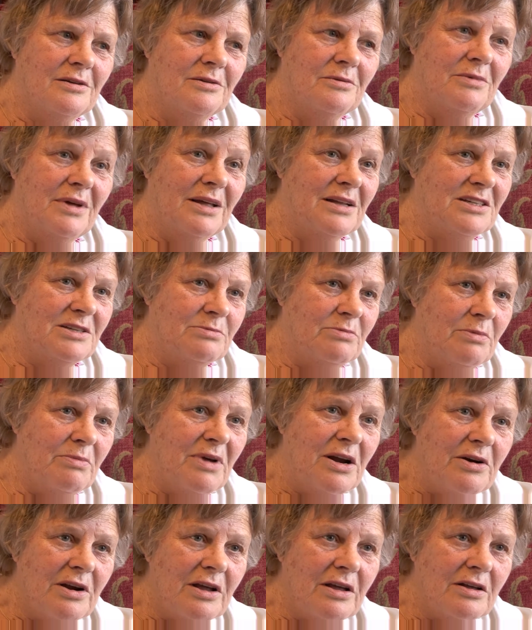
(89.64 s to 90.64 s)
We had some
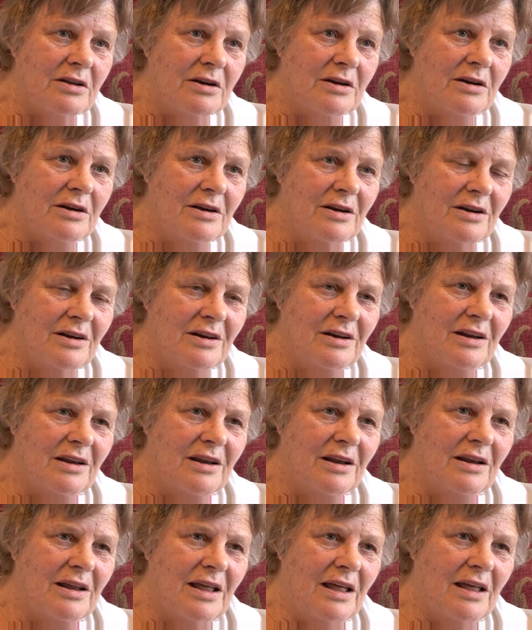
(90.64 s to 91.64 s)
American
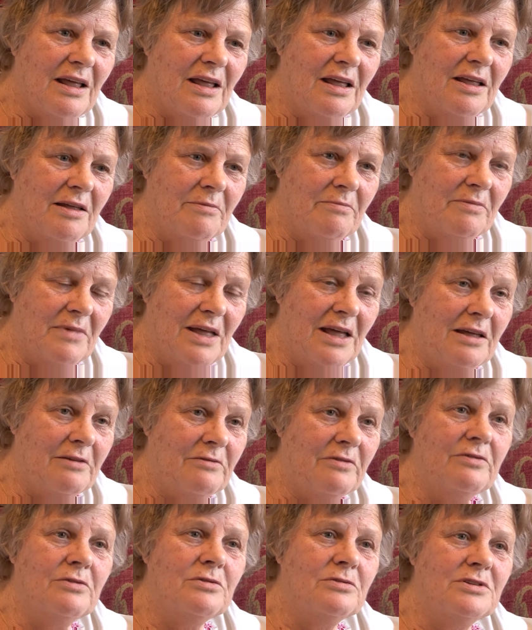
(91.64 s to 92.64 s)
Air
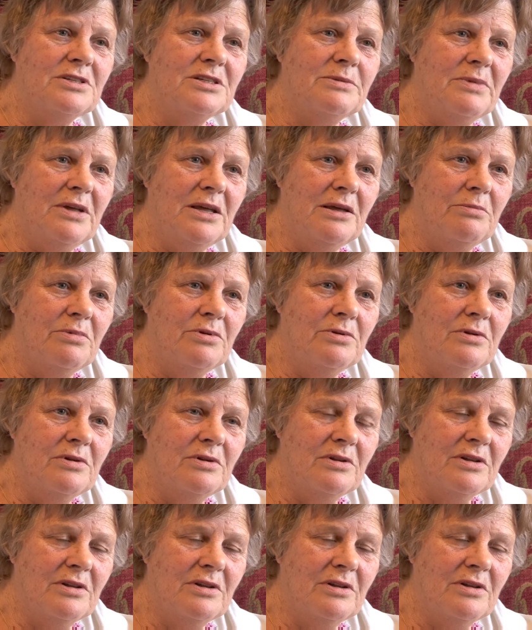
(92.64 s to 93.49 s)
Force people.